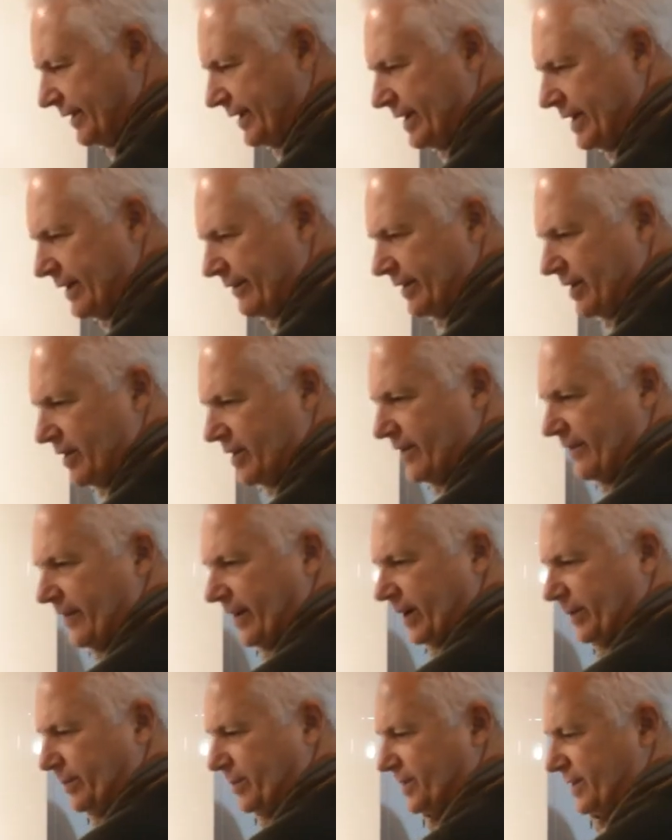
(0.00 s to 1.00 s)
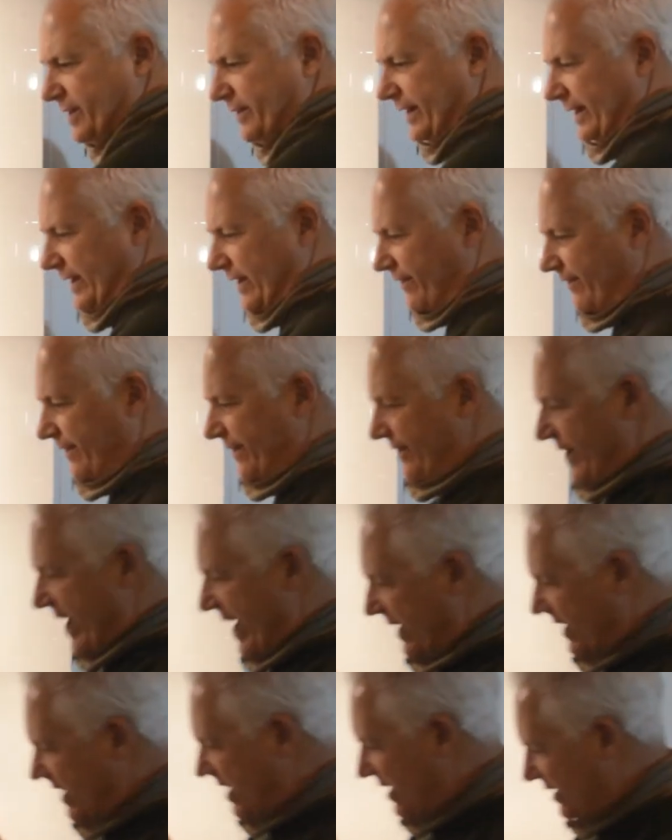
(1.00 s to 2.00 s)
never know the variables of like the fat
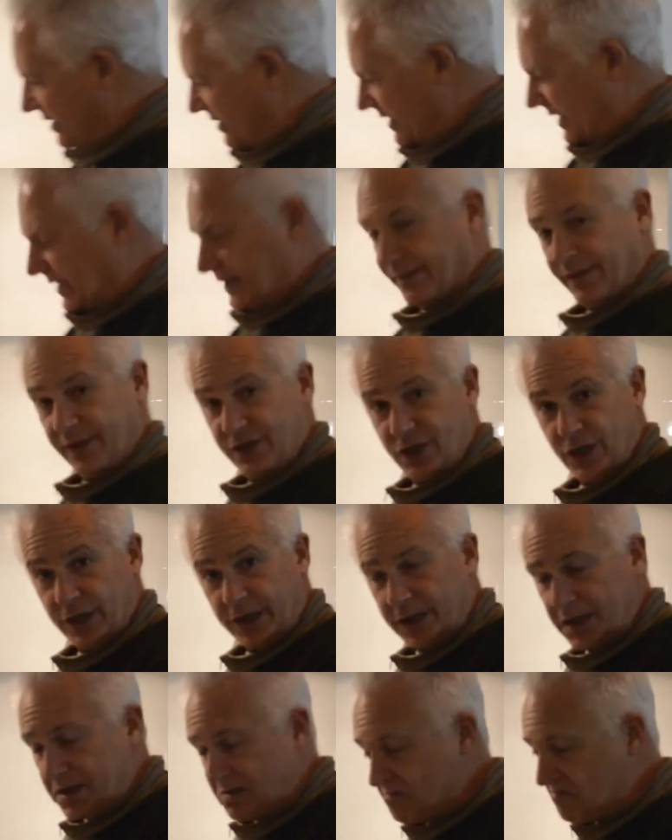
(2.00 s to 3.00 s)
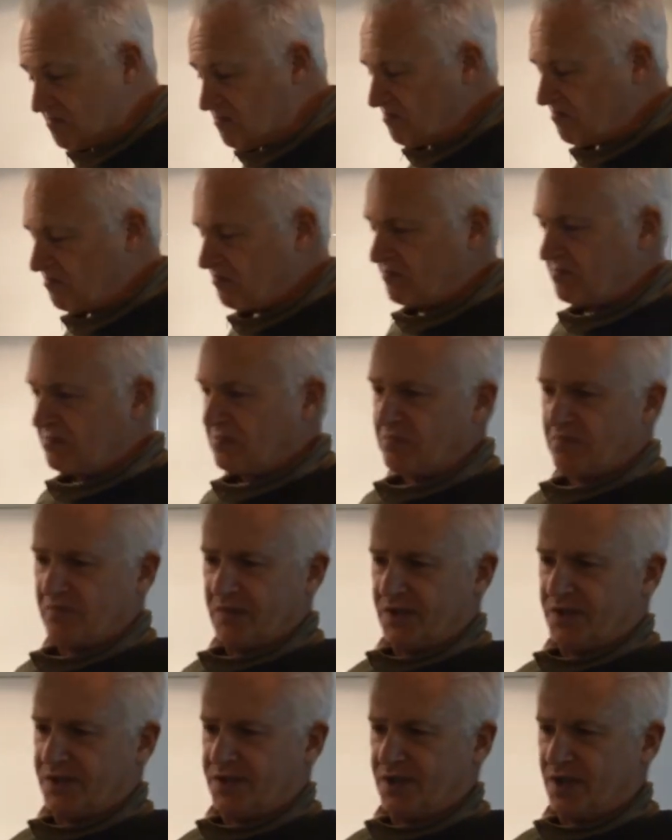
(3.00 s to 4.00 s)
content of the chicken, the
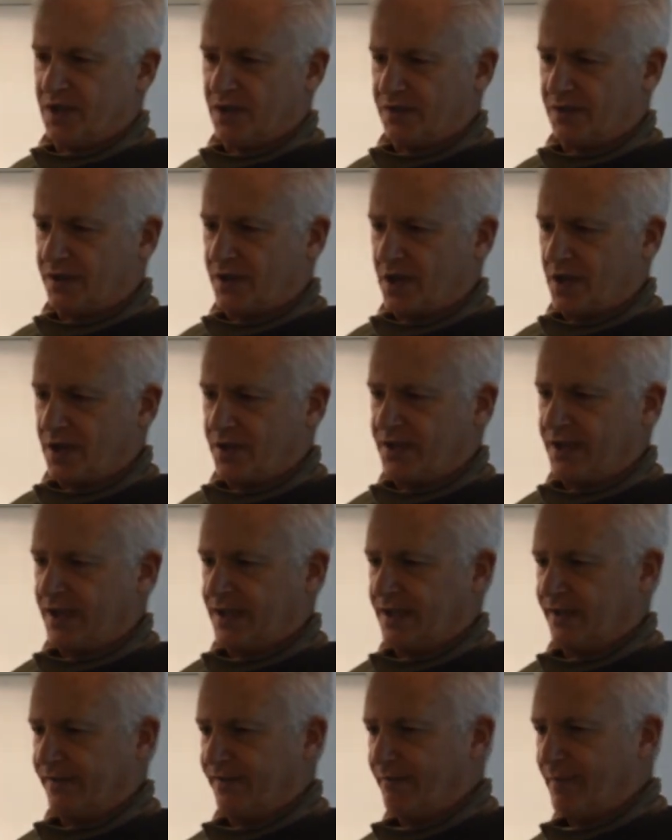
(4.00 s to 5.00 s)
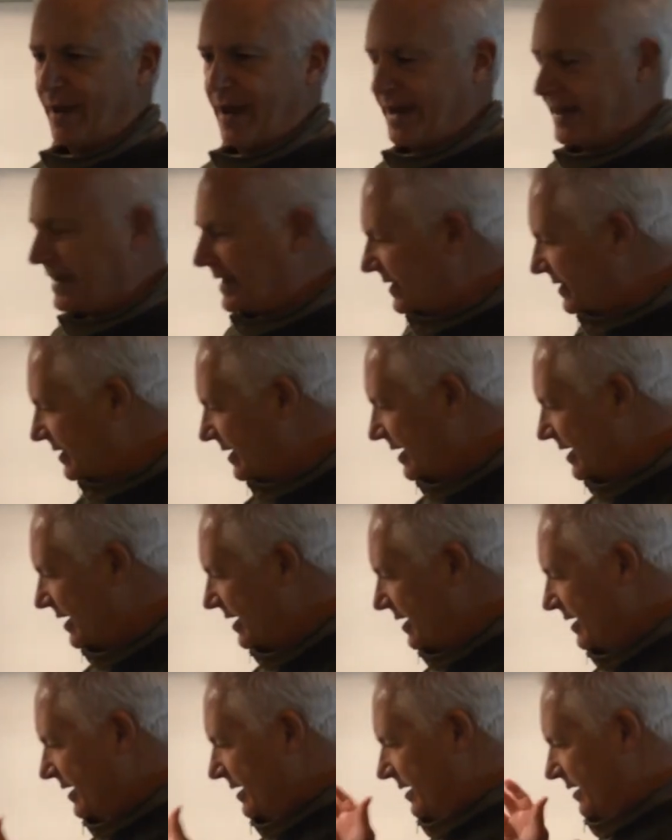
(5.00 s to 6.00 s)
salt content of the bacon,
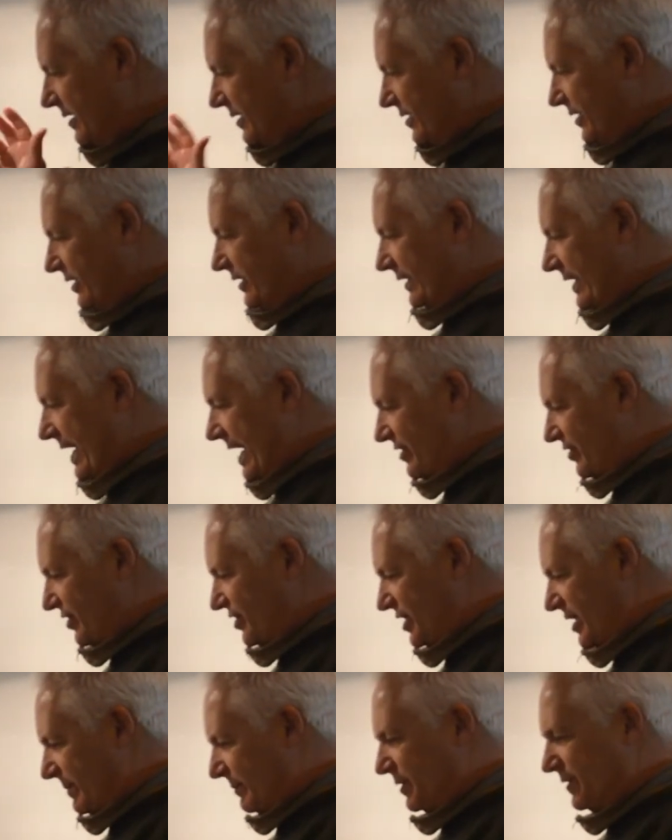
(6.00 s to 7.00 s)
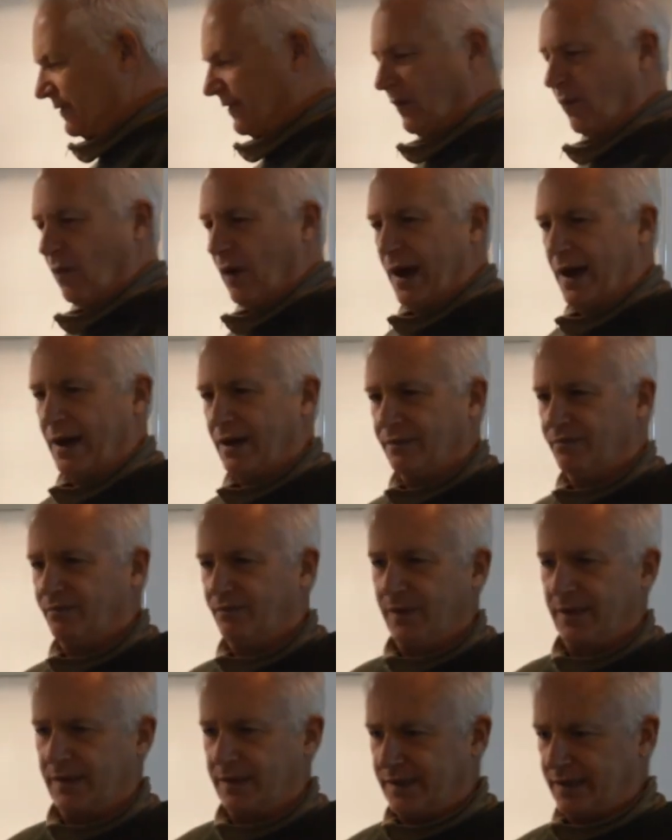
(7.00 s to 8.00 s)
until it actually simmers for a while.
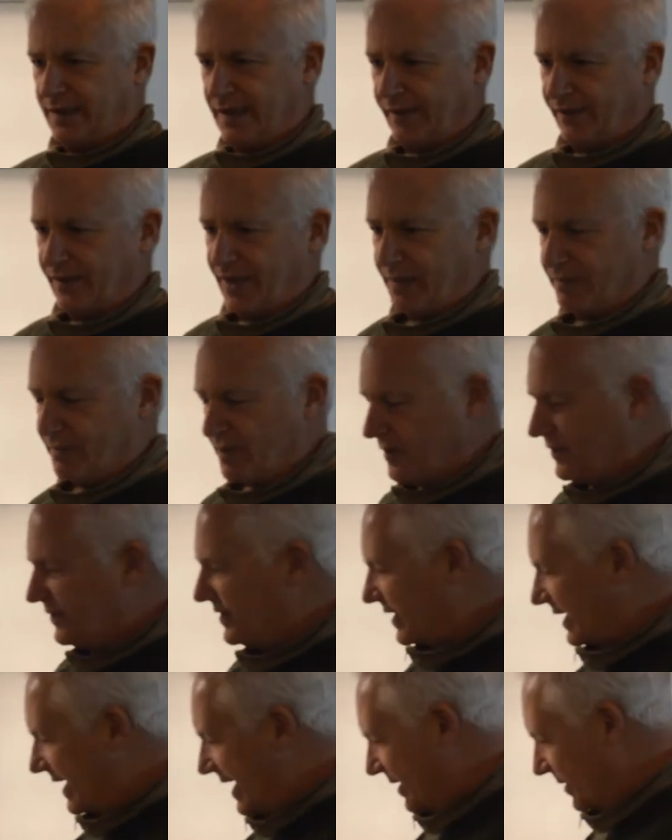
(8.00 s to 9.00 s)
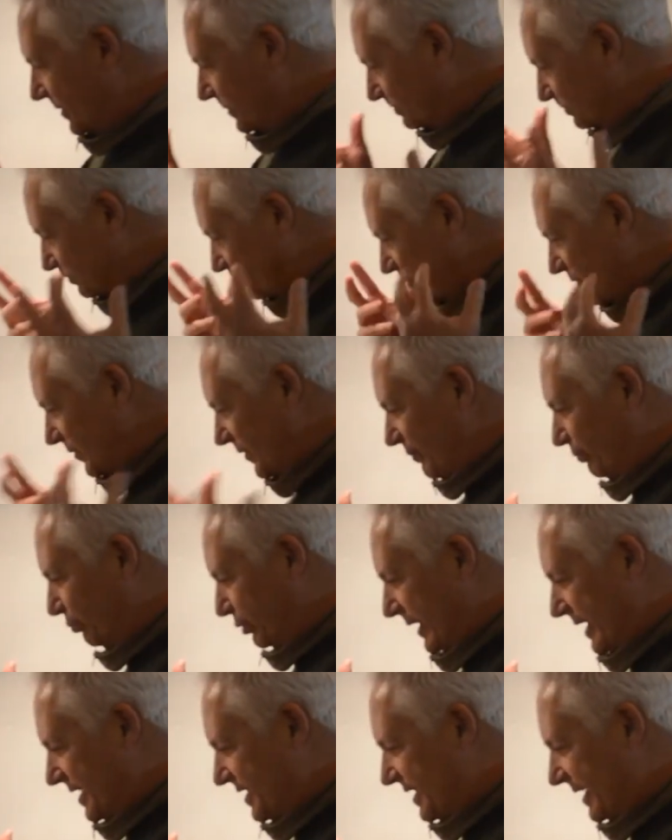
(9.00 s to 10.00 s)
Everything moves together,
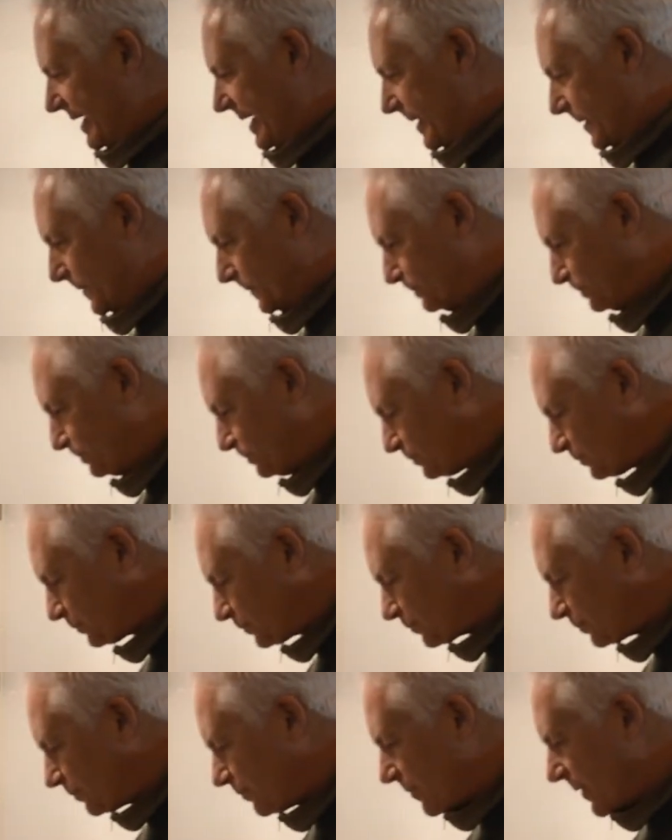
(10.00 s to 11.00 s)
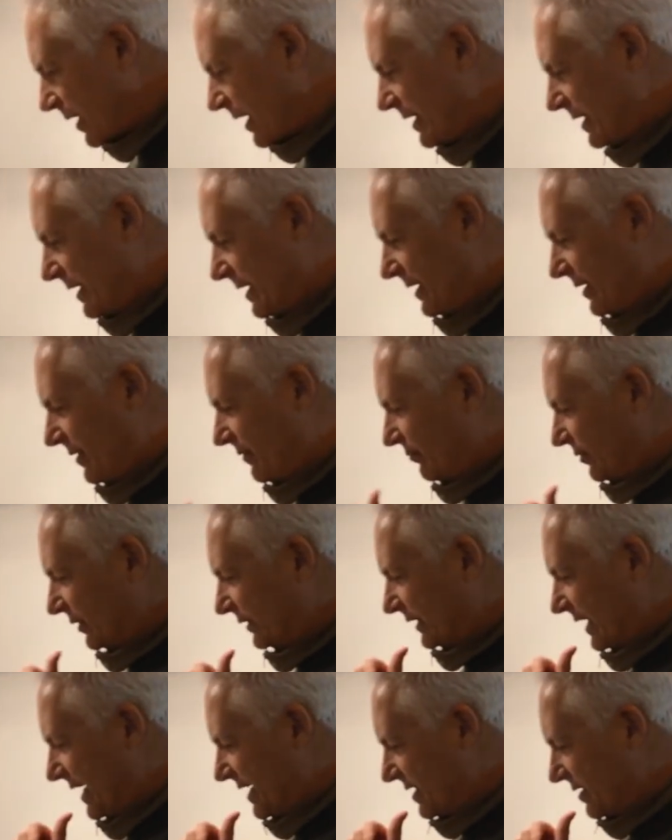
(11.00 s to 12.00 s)
blends together, and then you
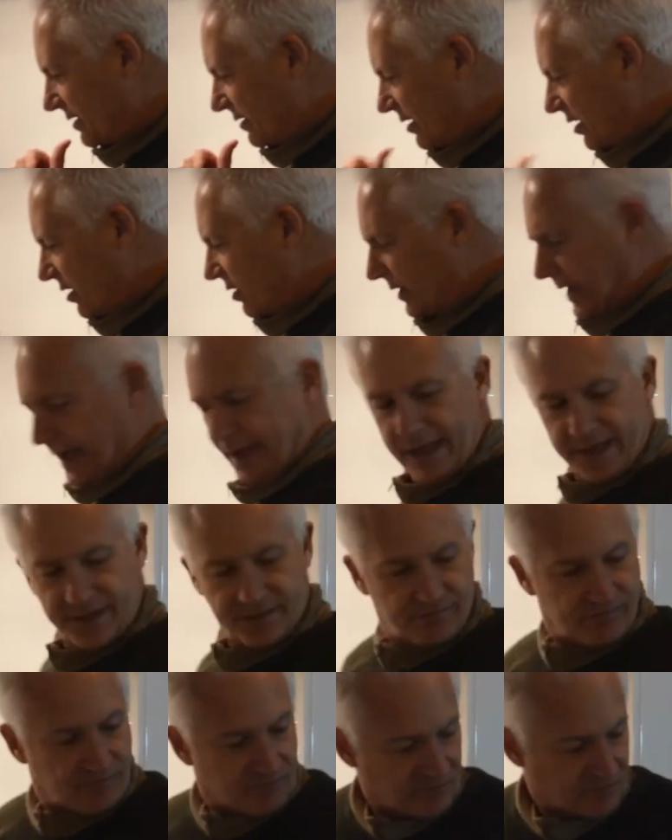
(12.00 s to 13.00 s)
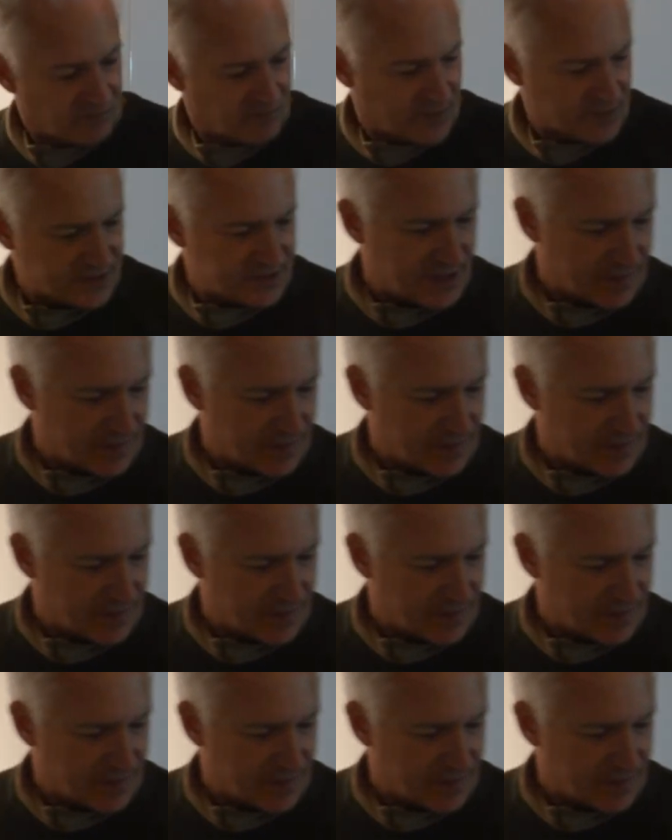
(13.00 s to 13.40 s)
realize, oh, okay, that's not